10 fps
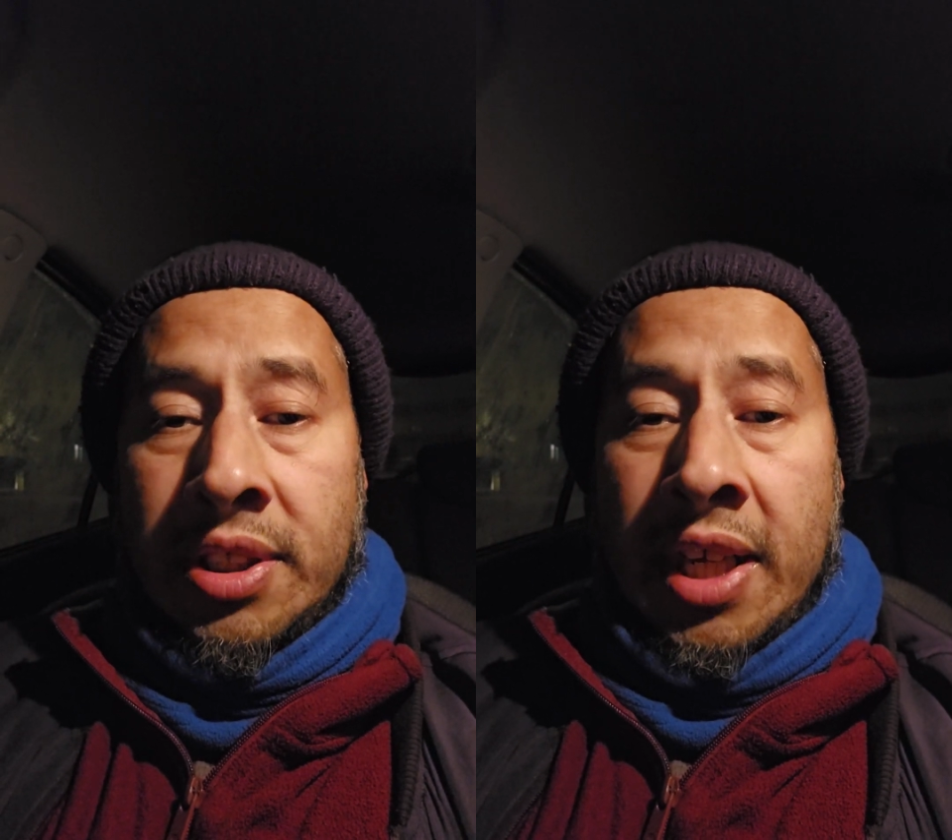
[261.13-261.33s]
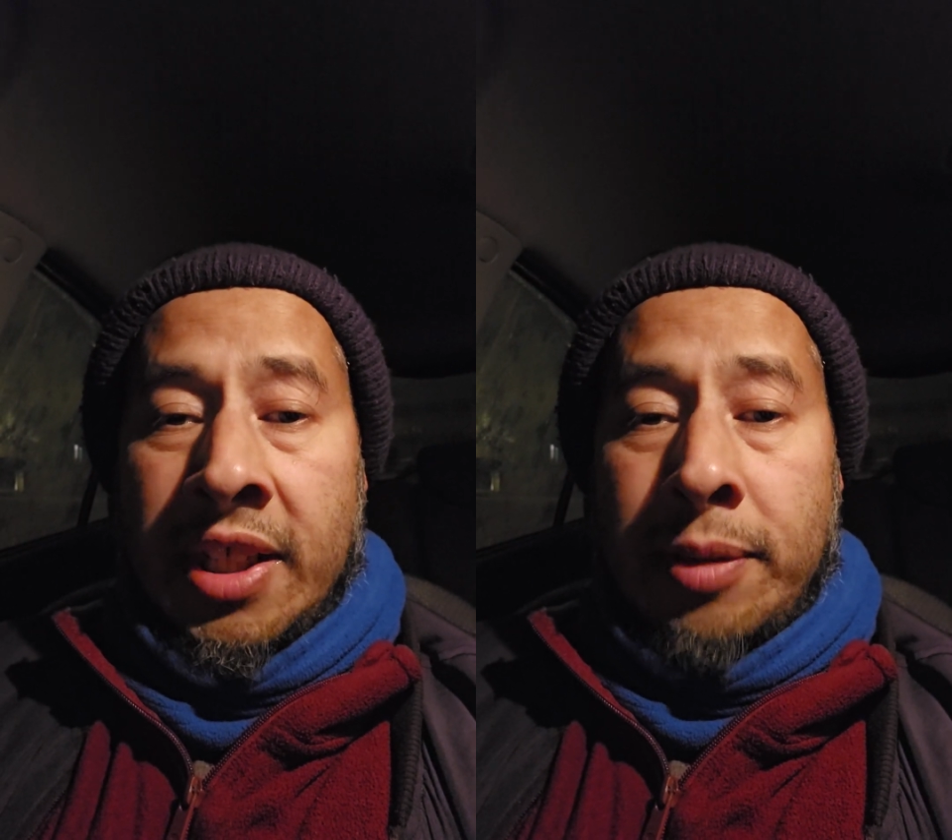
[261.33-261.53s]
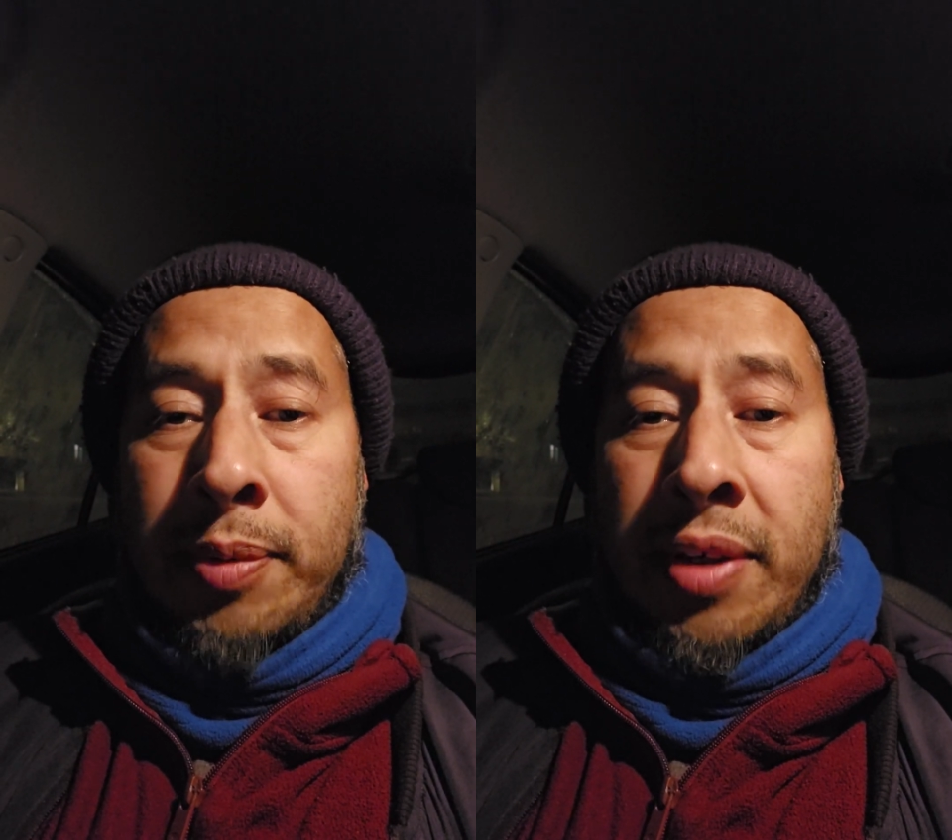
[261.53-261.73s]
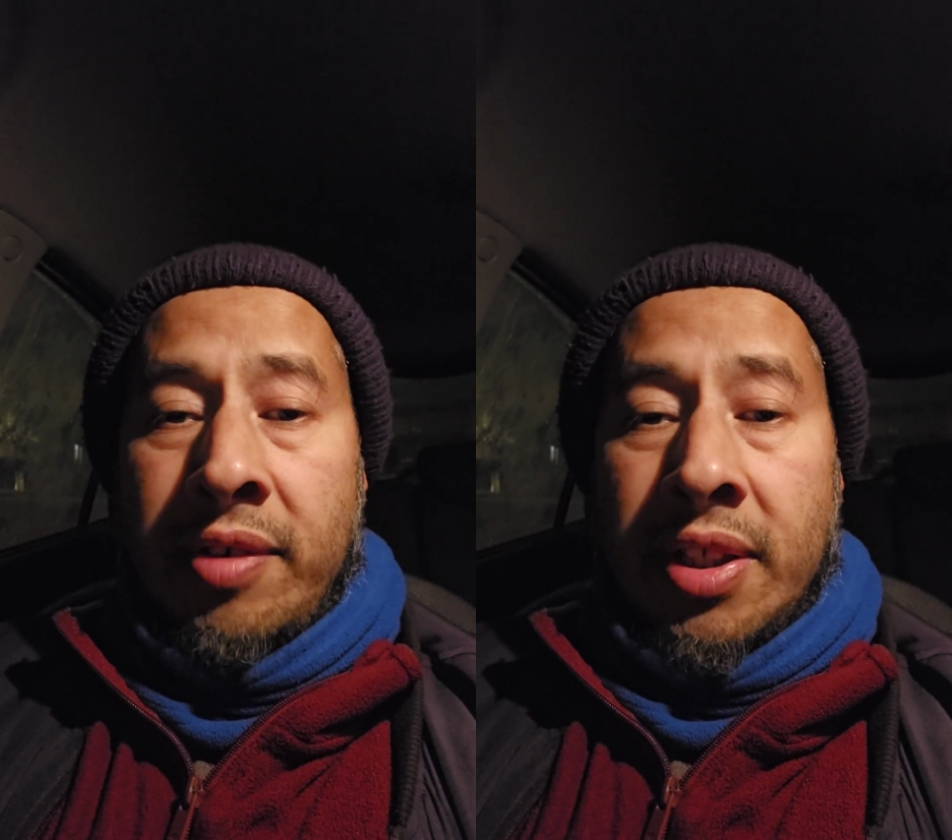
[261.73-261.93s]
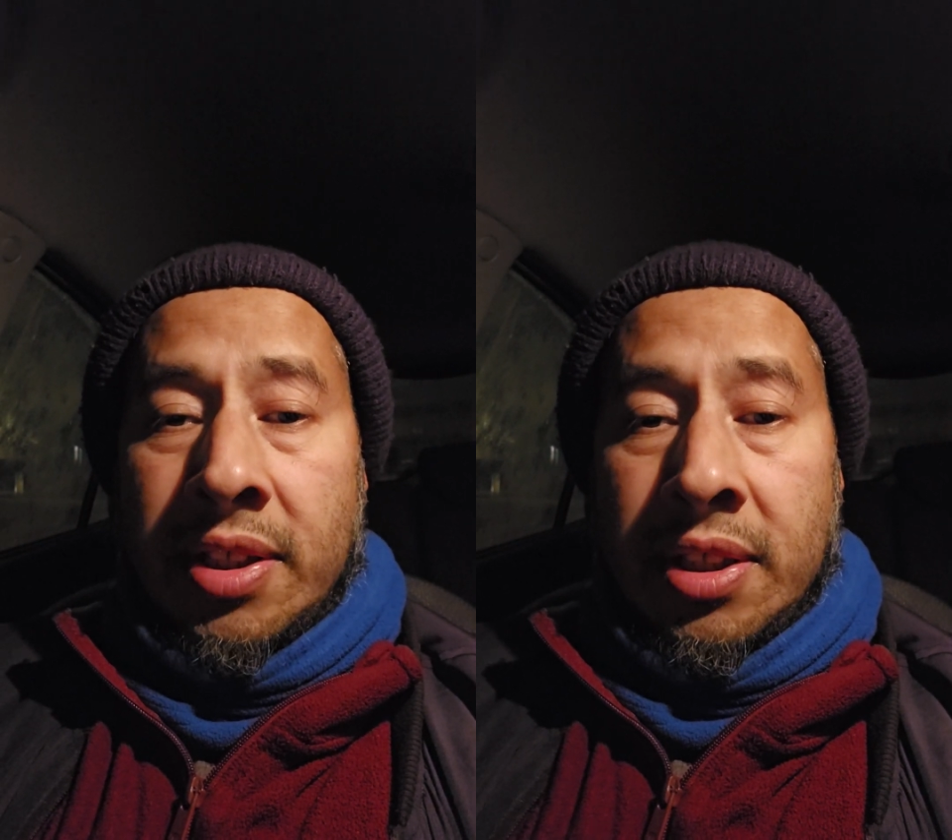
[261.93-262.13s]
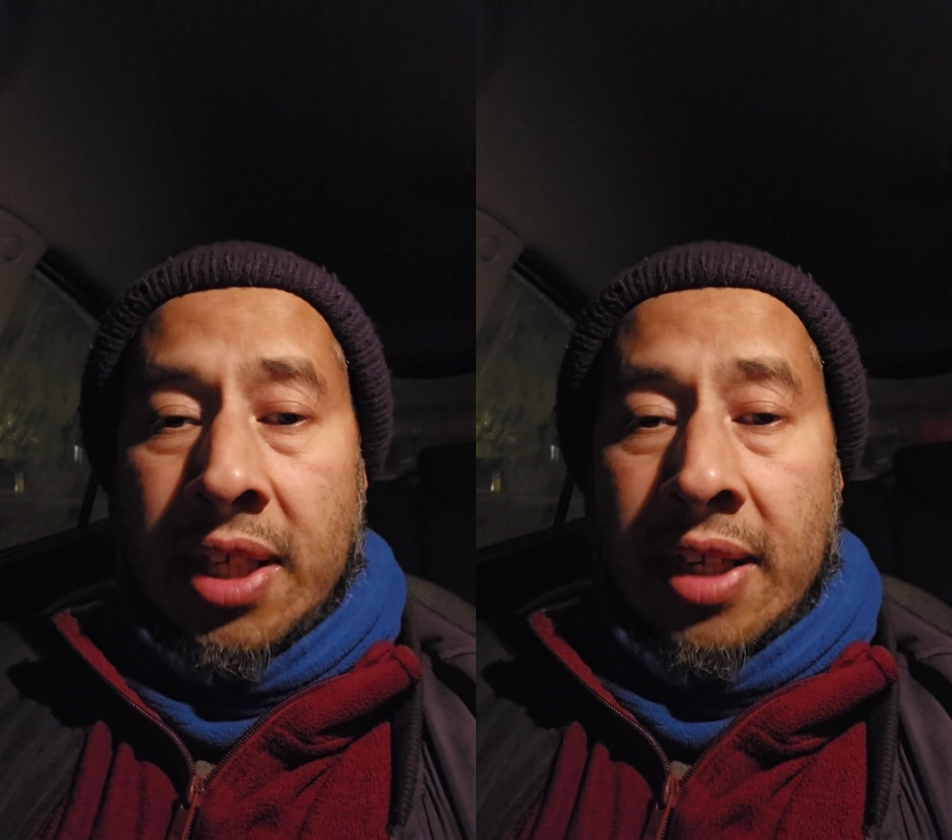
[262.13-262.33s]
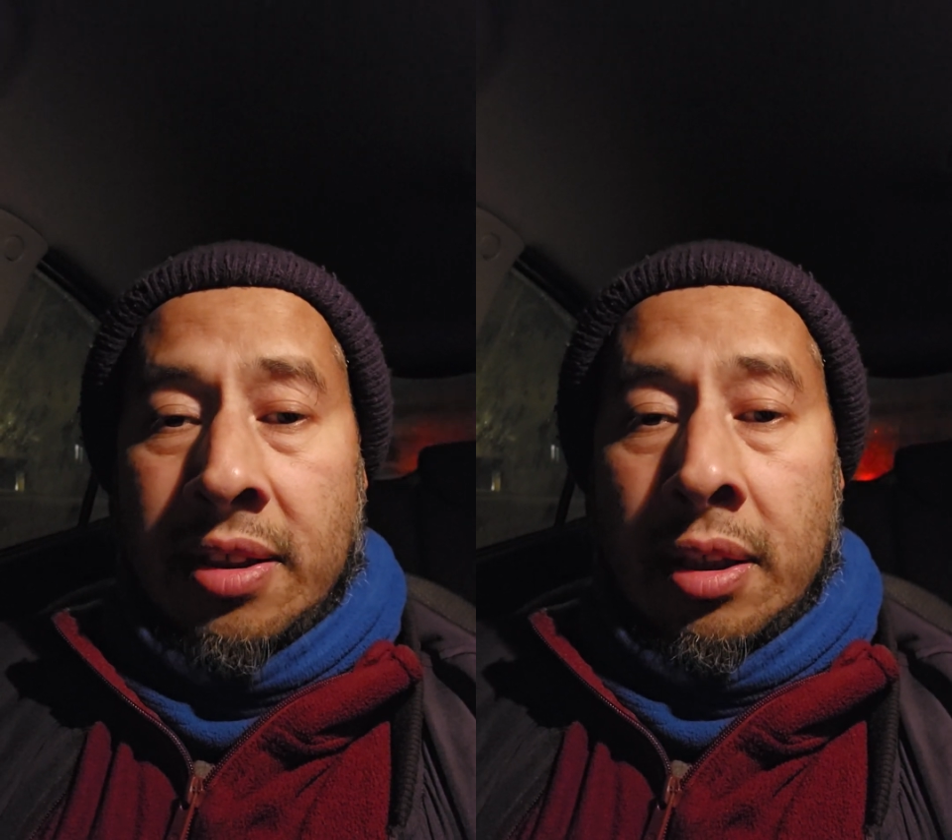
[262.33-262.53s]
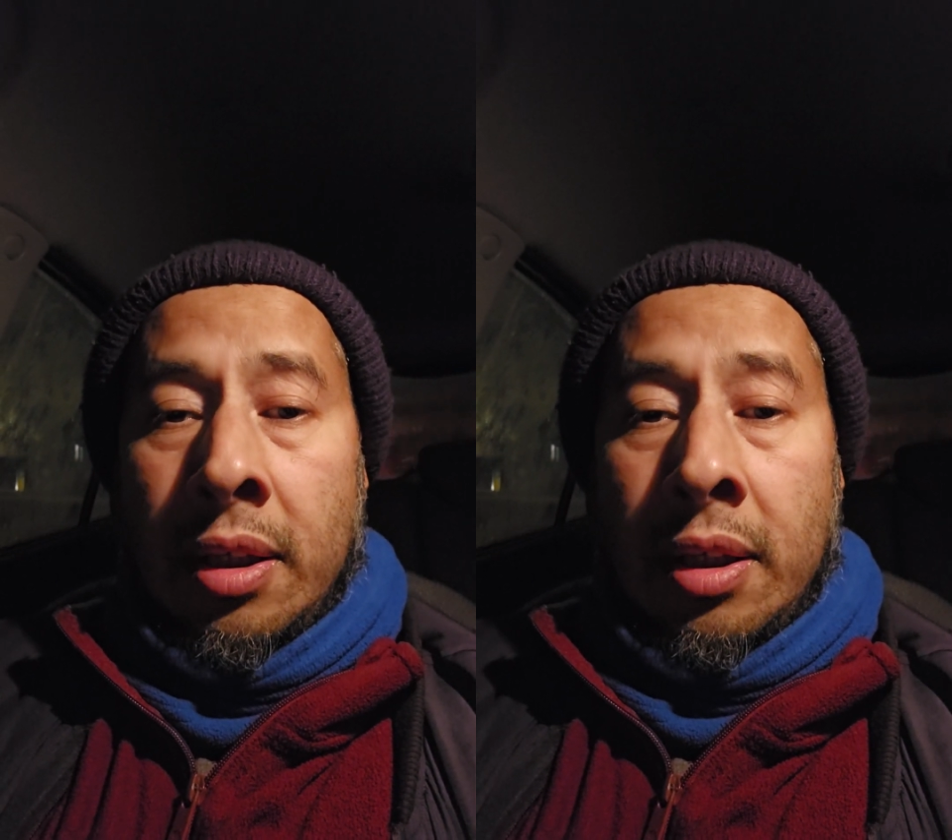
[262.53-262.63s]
experience death